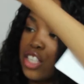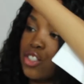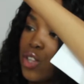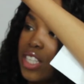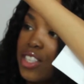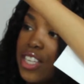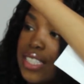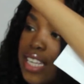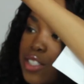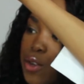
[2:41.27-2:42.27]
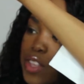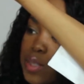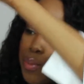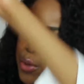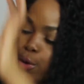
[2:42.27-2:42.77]
So as you can see, it's got
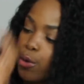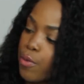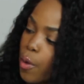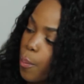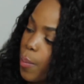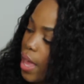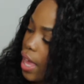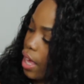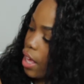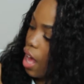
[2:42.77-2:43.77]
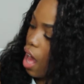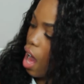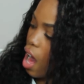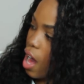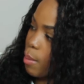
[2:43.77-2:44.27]
this beautiful pink
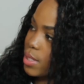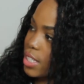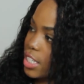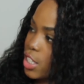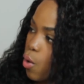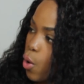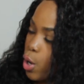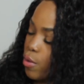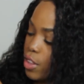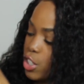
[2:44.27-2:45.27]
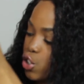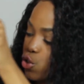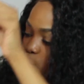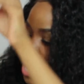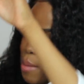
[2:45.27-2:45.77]
detail all over the
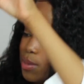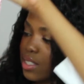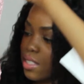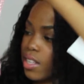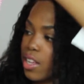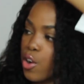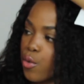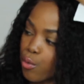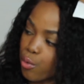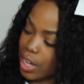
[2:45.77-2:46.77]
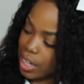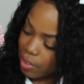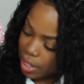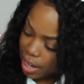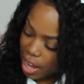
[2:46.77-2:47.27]
straps.
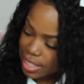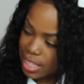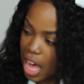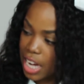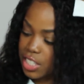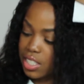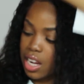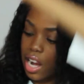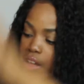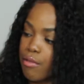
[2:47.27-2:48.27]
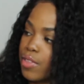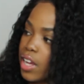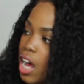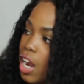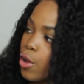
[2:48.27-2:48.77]
Really nice. I just love the
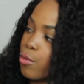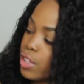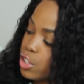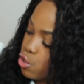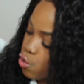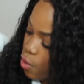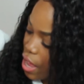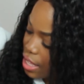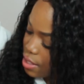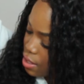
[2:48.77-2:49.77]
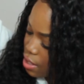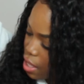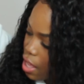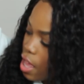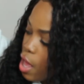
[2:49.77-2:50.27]
color of this
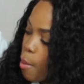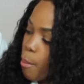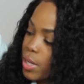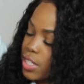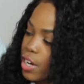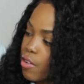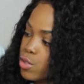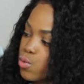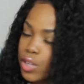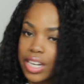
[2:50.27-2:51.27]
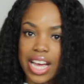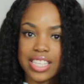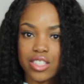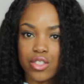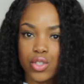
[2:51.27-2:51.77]
dress. Material's really
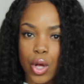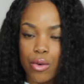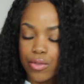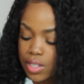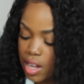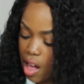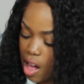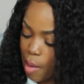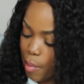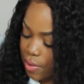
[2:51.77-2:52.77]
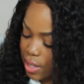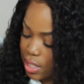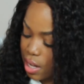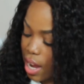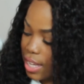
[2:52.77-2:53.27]
nice and soft.
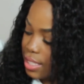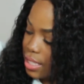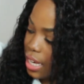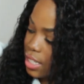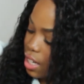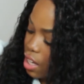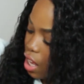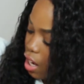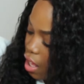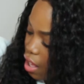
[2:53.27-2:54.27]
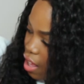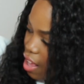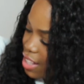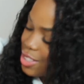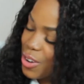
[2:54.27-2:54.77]
It's a nice satin color.
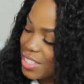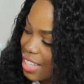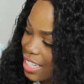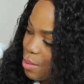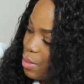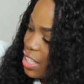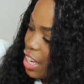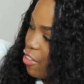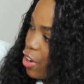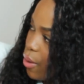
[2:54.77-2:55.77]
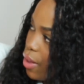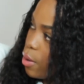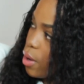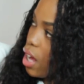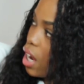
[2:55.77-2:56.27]
Sorry, satin material, and
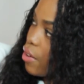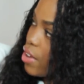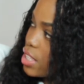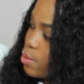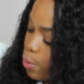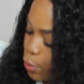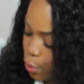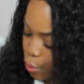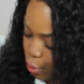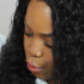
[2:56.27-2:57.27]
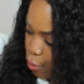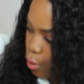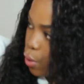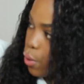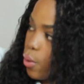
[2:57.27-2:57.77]
the color is
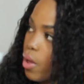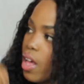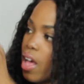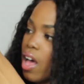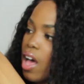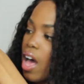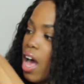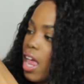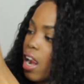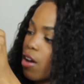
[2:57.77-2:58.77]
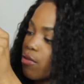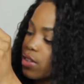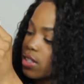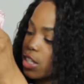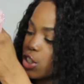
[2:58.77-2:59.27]
beautiful. I love
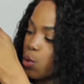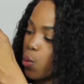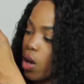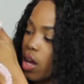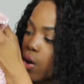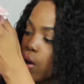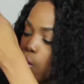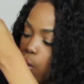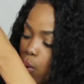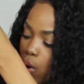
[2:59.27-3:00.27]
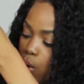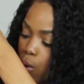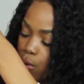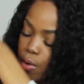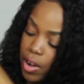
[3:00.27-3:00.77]
the stitching work all
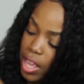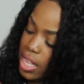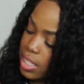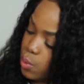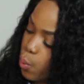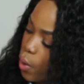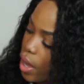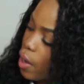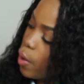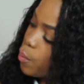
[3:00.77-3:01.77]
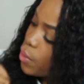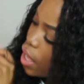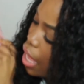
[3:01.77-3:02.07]
over it as well.